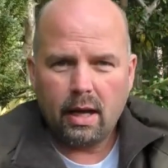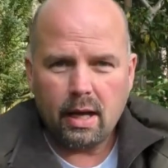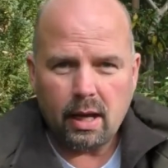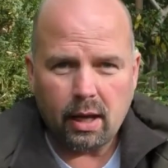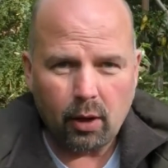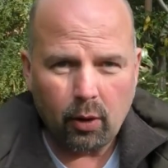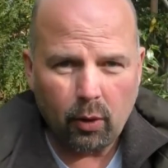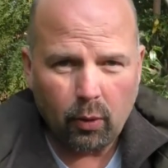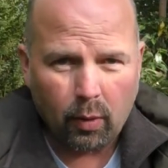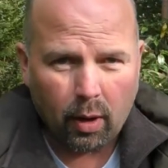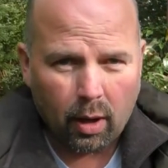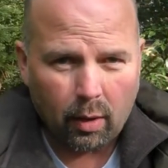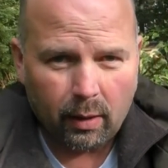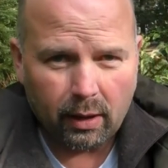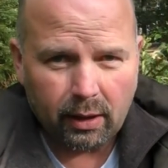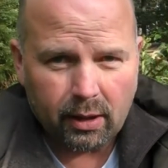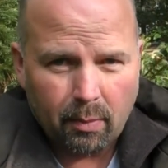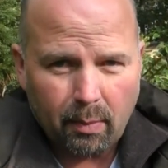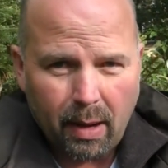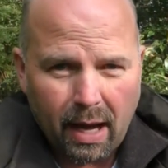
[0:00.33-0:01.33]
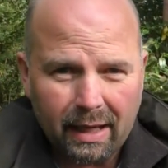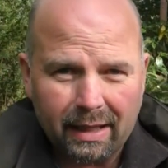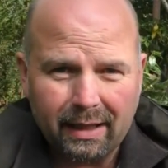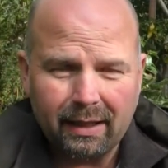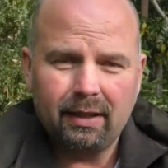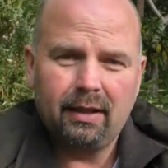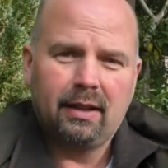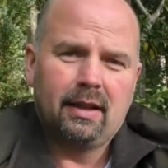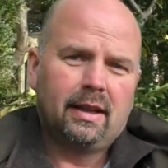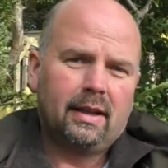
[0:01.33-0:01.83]
Hello, welcome
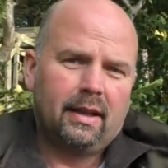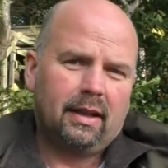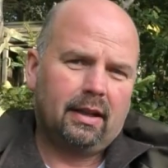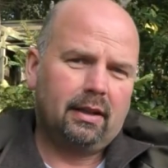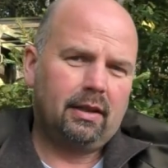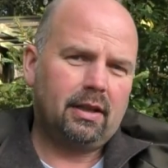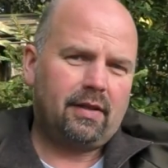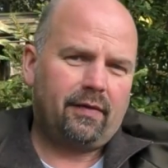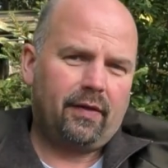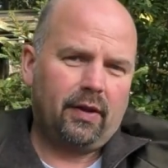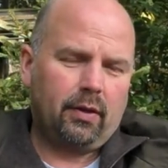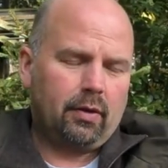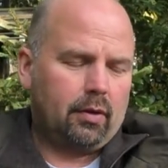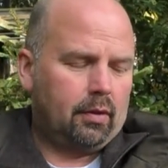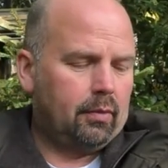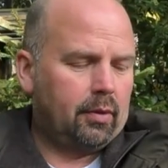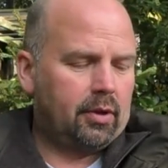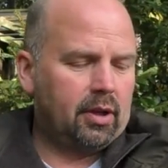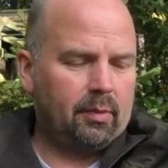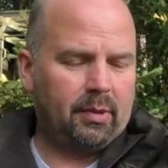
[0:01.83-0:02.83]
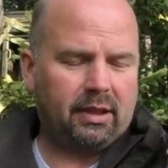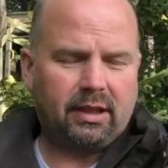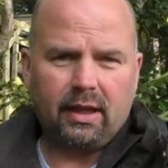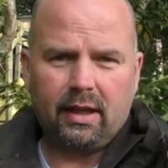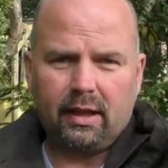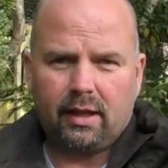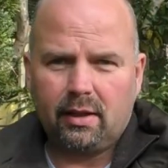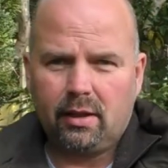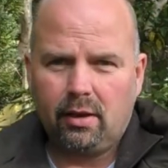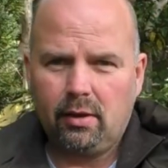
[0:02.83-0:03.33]
back. In this video we're going to be
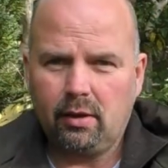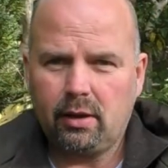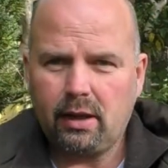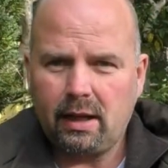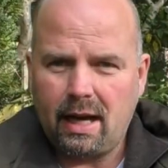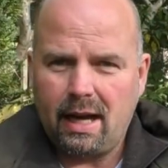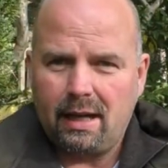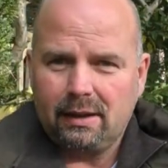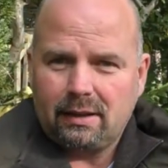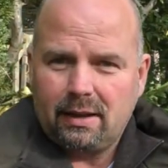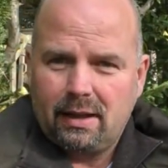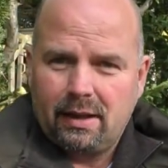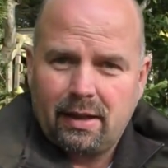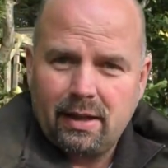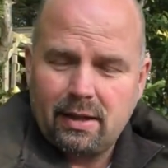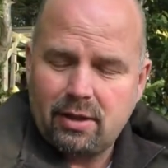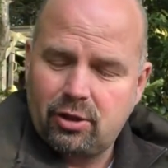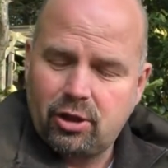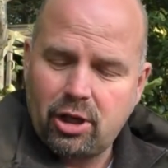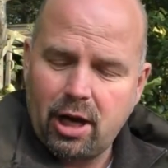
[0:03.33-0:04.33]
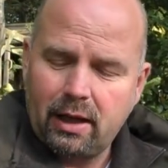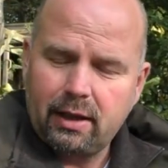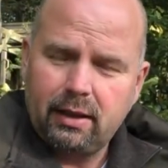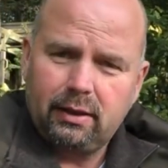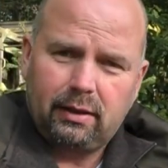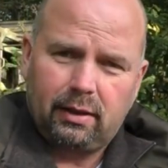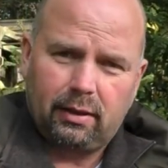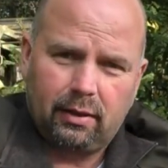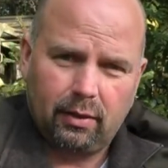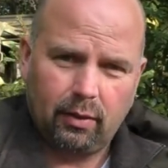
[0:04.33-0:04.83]
taking a look at this
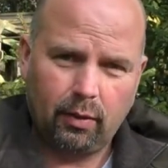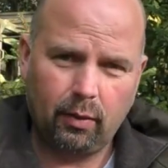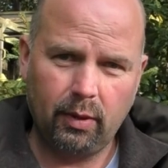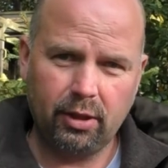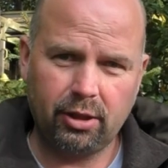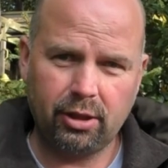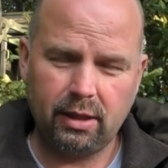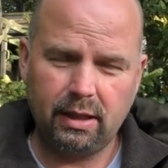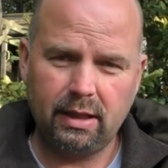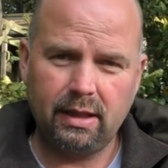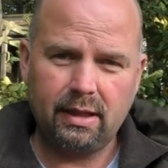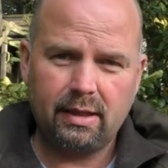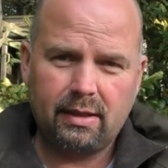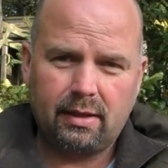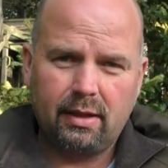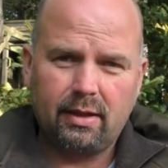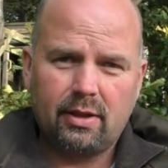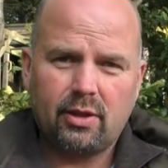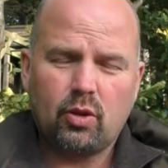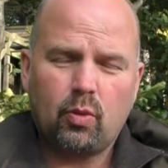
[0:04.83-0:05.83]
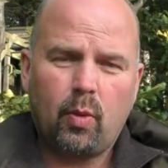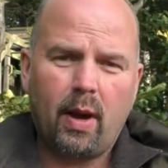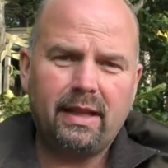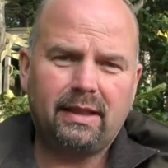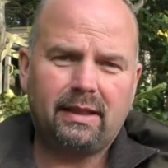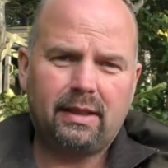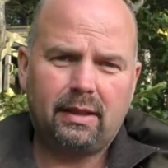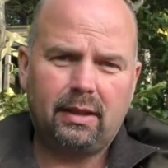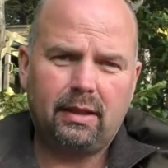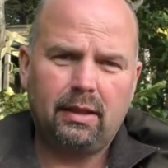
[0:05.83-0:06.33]
jacket, which is the
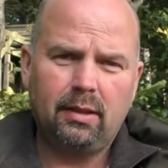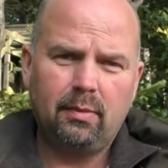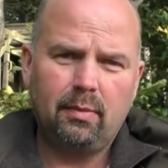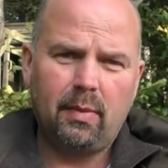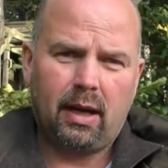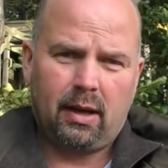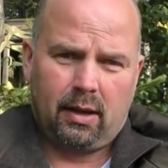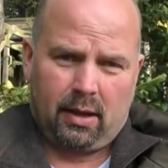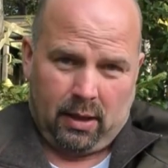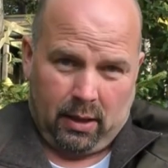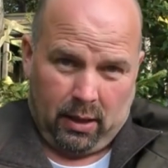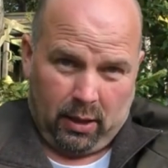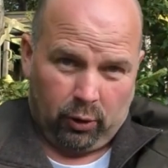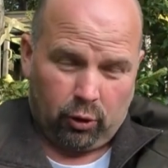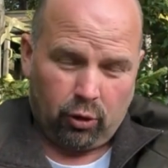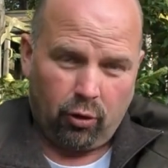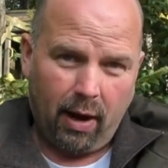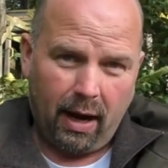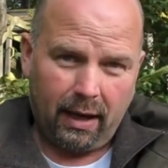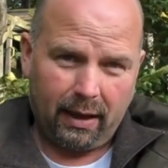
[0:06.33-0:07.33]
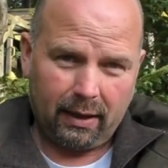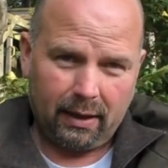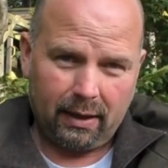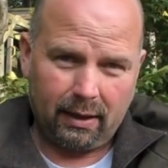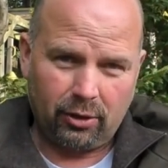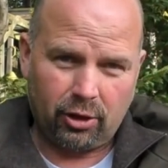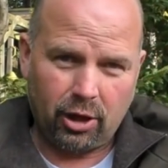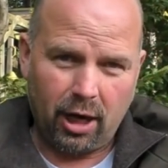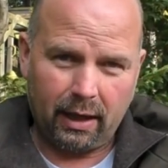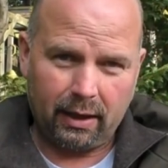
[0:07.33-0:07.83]
Swedteam Track
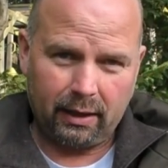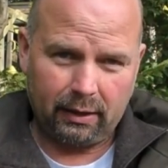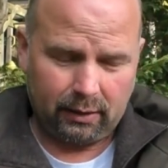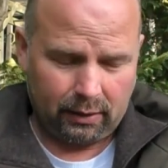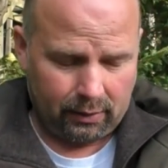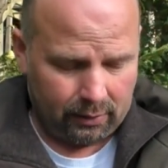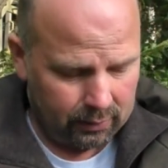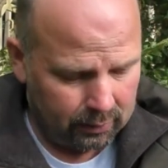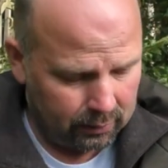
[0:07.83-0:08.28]
Jacket,